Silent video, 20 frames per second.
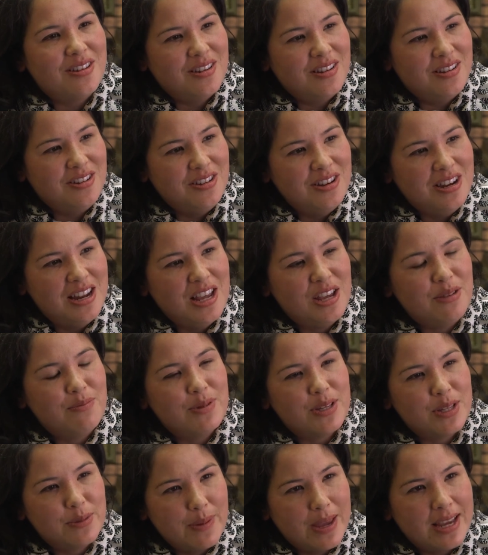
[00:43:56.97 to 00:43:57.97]
unique
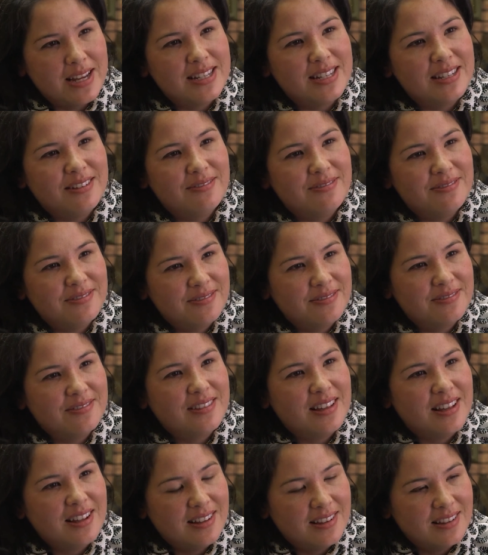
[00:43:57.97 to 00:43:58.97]
perspective
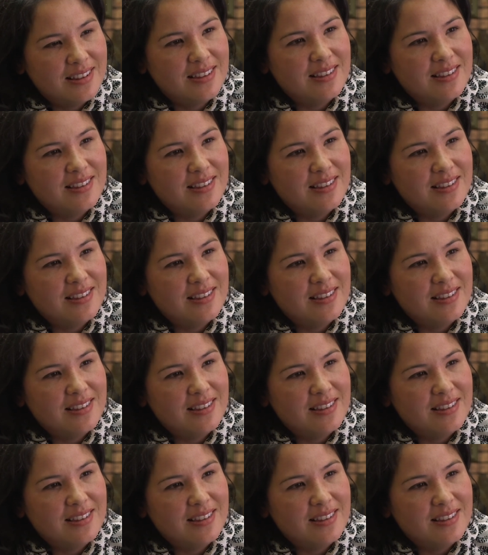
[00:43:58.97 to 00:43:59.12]
that,